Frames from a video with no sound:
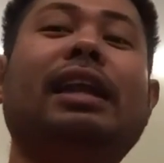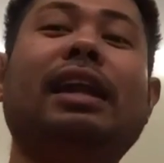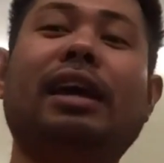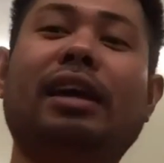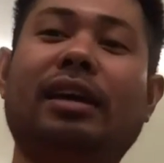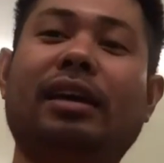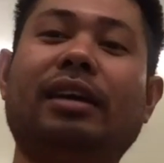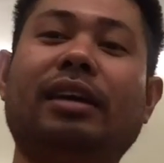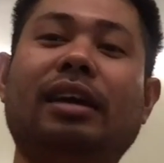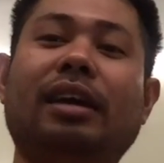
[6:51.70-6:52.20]

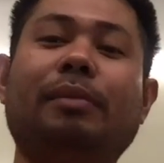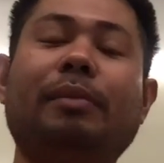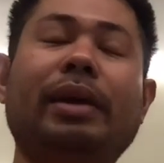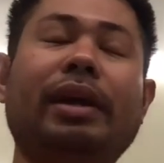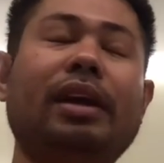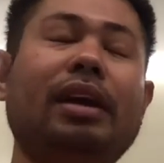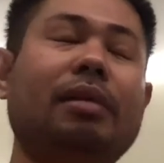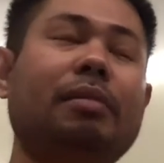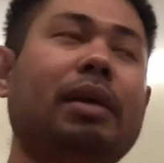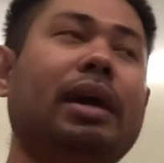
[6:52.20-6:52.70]
lang,
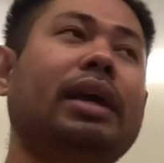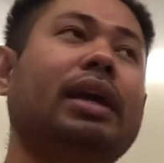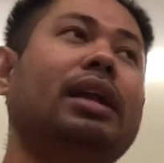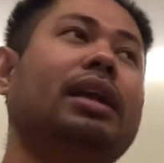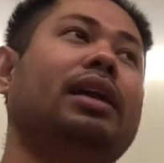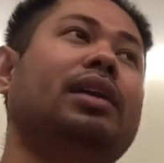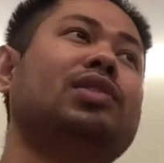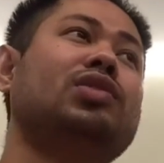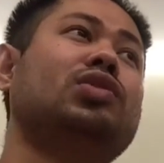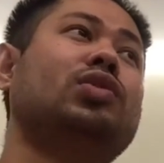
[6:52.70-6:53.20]
gagmaya
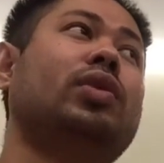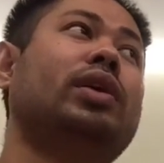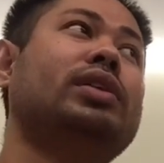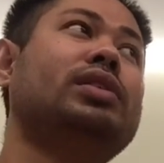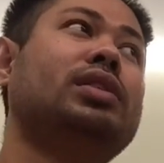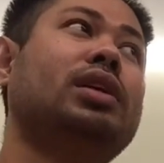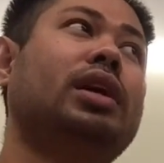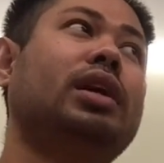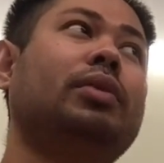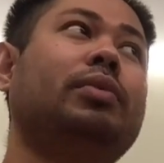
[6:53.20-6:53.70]
lang. So I
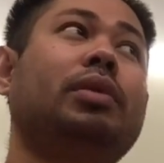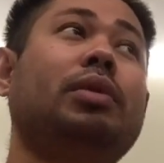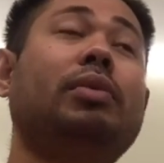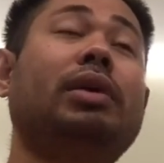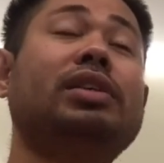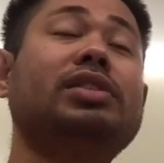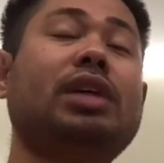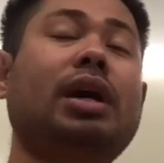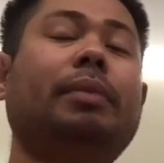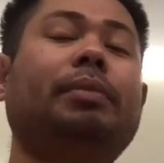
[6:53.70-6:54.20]
start with
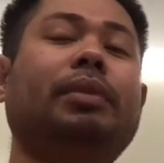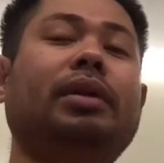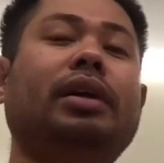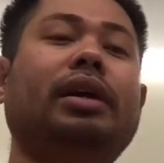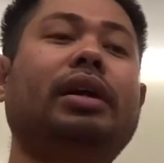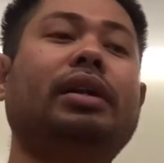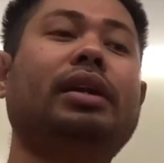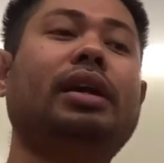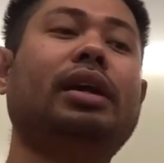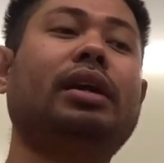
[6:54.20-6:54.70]
one chapter
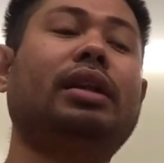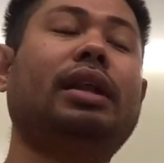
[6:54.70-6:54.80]
a day.